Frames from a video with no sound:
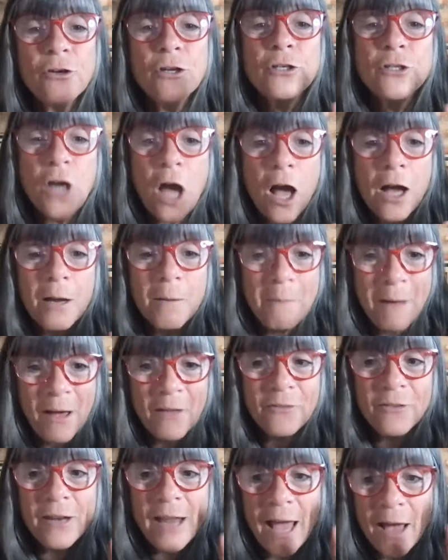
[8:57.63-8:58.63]
to talk
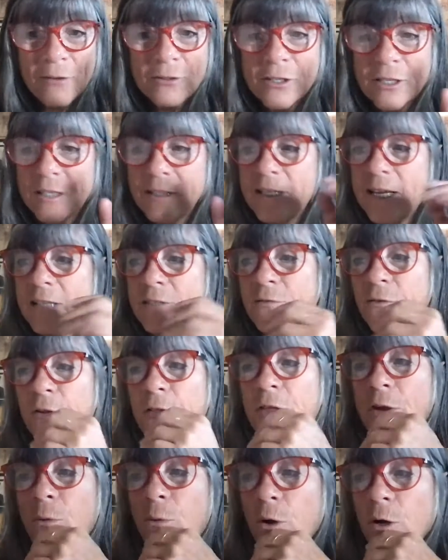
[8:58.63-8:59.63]
about how successful
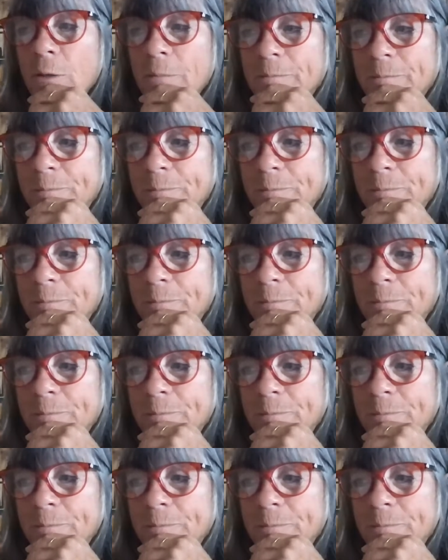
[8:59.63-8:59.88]
they were.